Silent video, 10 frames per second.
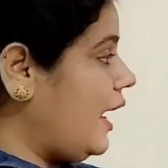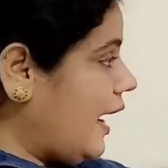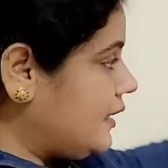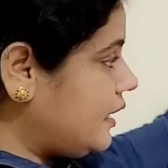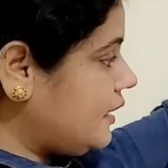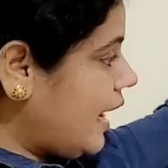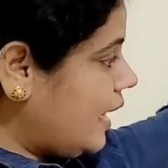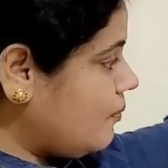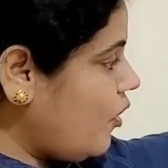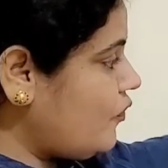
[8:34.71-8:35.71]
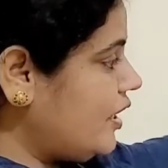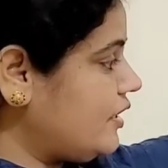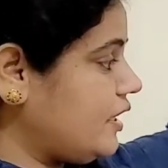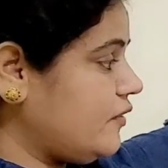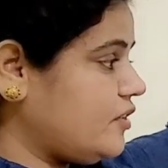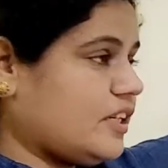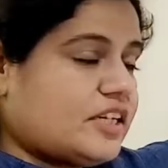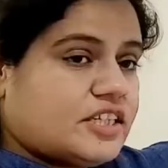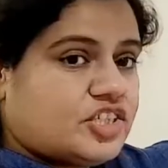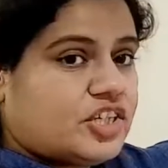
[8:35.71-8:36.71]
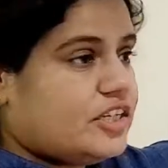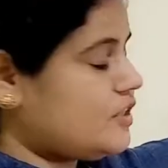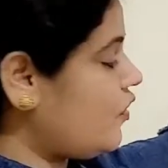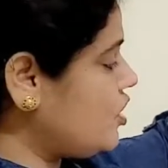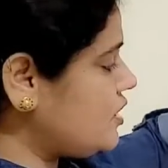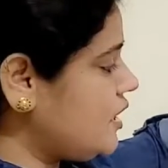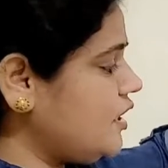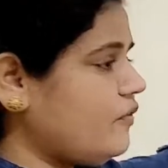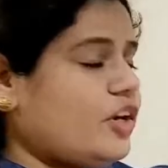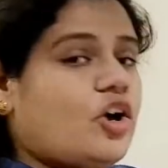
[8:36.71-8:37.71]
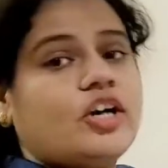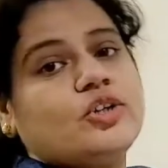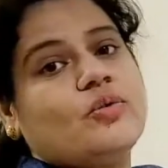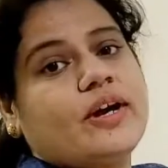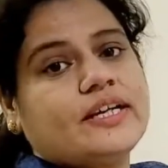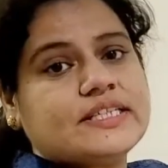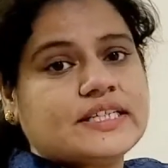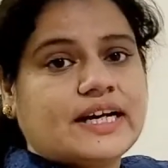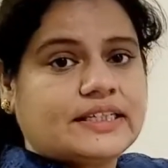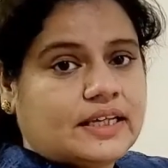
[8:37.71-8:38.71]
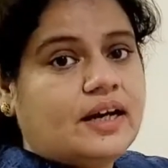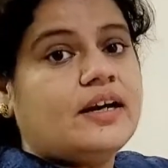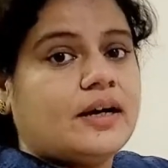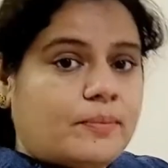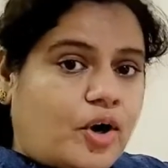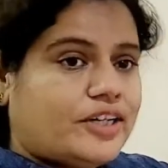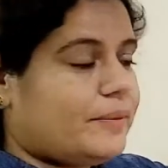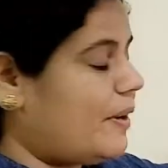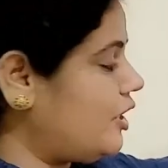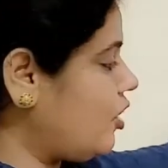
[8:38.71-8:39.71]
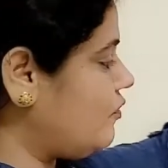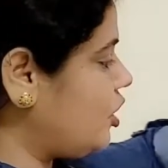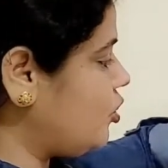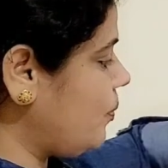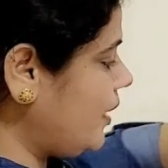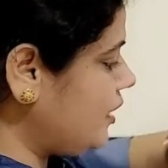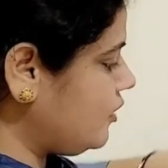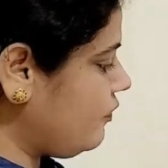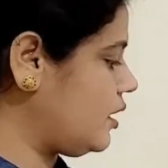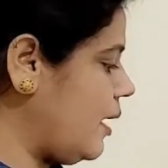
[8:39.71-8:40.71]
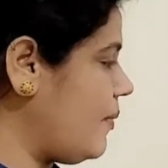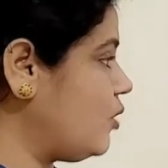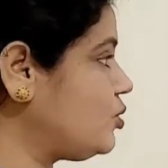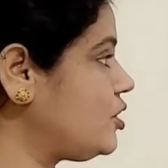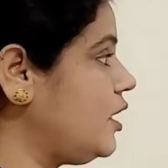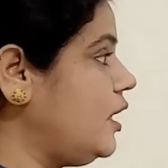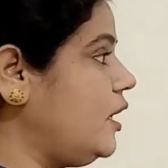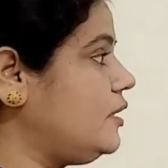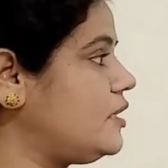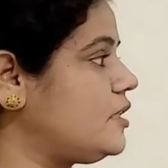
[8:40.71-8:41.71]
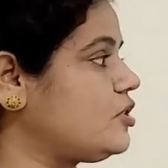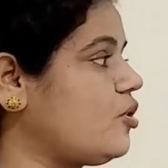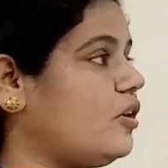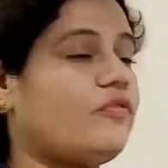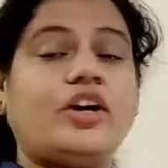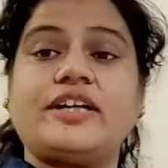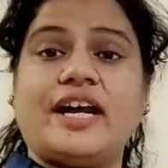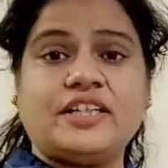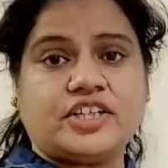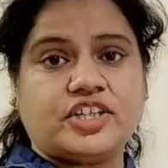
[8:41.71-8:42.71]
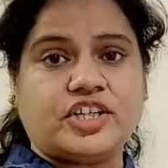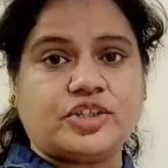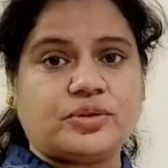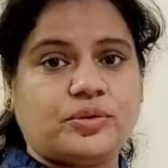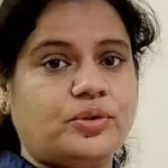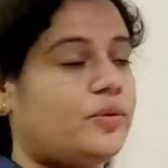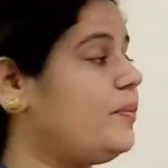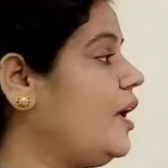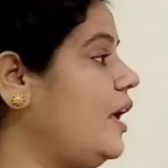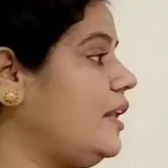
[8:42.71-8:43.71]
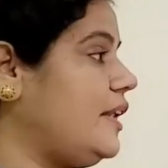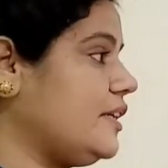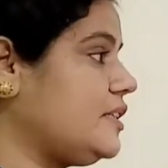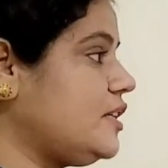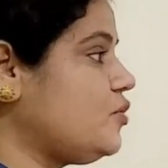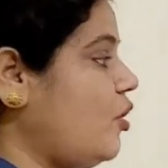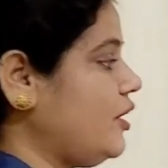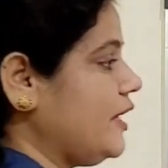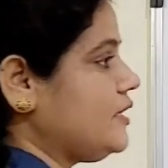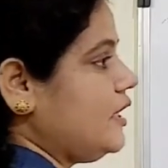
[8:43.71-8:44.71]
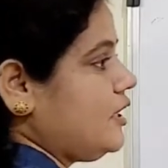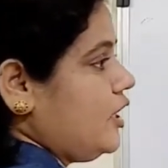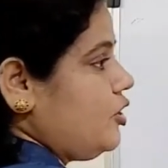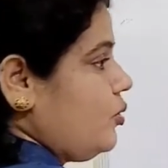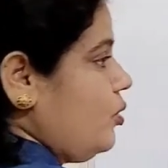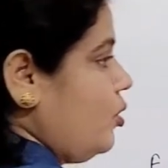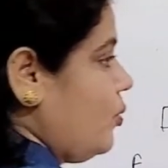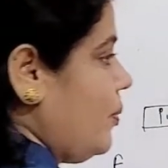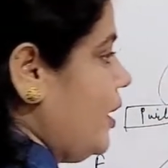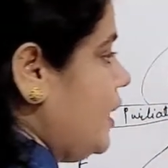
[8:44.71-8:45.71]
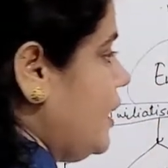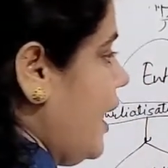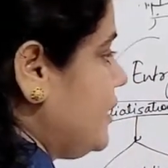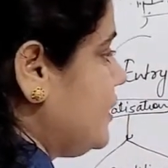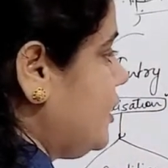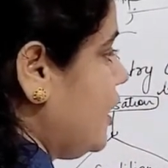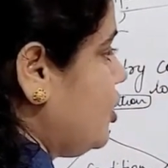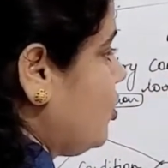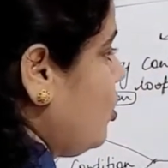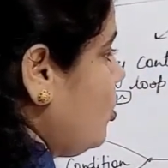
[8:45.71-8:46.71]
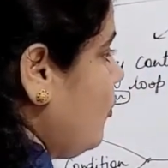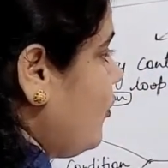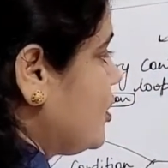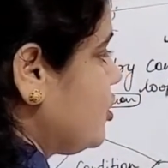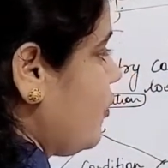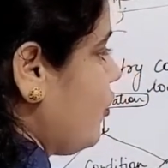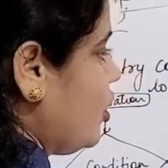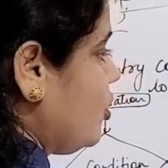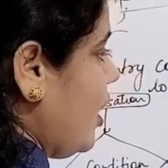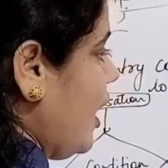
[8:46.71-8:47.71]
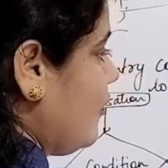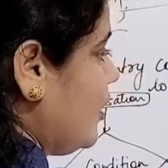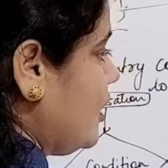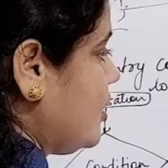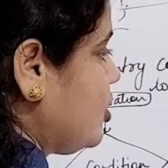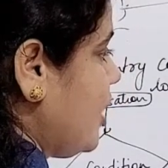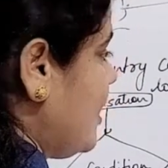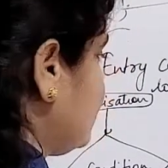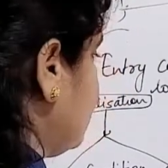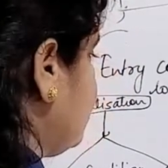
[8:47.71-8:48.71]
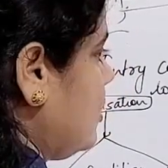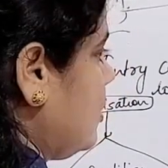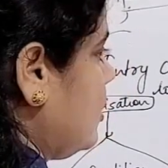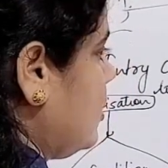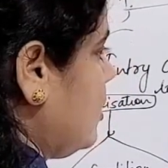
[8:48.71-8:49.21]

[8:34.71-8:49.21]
At the time of entry, if the condition is false, then it will not go inside the body part of the loop and it will come out. This is called what? Entry control loop. Next is what? Exit control loop. In exit control loop, first of all, you have initialization.